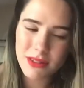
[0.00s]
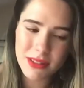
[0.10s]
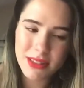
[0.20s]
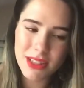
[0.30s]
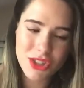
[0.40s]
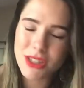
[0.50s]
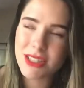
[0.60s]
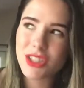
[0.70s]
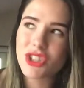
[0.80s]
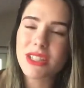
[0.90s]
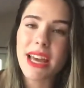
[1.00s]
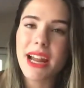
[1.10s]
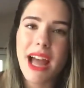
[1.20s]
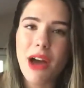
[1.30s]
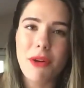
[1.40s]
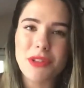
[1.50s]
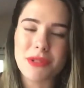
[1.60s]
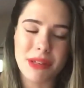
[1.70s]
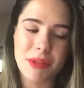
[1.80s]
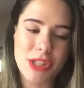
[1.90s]
It's just kind of how it is with
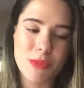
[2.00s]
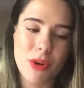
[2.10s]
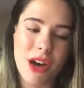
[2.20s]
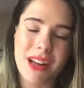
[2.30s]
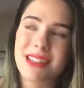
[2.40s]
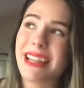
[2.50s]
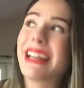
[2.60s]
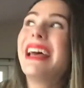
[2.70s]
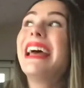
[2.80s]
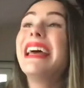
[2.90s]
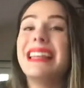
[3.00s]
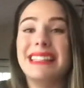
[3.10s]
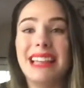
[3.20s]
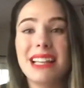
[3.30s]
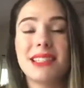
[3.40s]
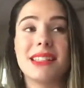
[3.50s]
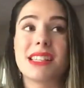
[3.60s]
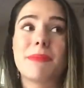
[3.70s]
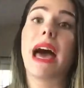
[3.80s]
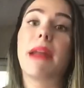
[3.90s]
some of these products. Like, yes, it's
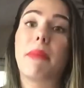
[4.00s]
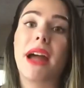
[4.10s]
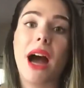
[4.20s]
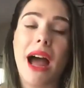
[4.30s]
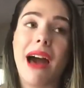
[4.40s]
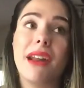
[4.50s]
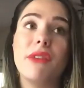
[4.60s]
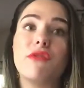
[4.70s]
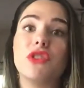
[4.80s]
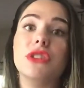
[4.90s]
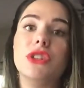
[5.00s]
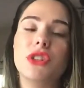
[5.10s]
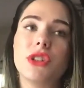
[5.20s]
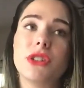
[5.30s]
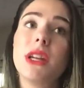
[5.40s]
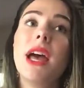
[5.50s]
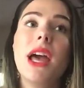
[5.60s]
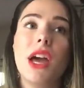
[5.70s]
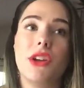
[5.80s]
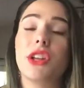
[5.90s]
expensive. I had my eye on it for years.
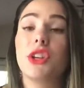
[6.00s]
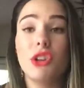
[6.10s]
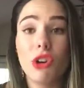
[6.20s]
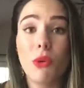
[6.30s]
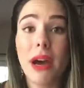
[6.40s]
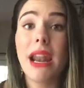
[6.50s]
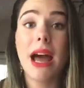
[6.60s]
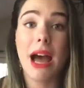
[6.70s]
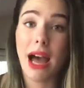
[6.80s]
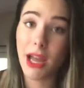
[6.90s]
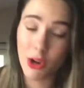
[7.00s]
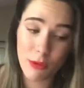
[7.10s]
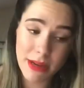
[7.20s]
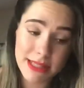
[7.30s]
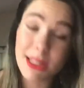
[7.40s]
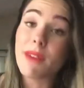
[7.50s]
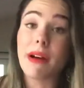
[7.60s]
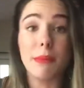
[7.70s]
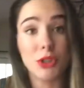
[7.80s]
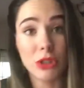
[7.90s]
And you're like, you know what? I owe myself. I'm
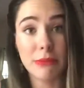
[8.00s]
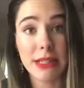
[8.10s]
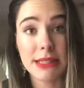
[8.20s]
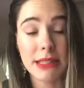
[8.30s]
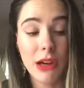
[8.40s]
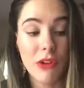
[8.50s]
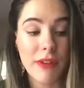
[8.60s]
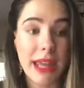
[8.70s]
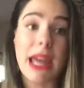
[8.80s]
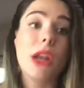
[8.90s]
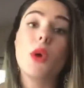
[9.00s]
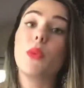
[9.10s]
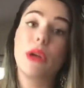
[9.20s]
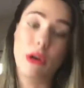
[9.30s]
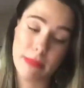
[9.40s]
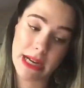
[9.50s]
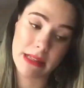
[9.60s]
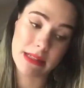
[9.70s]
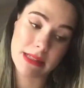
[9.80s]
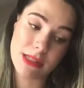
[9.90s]
going to treat myself, and we go and buy this.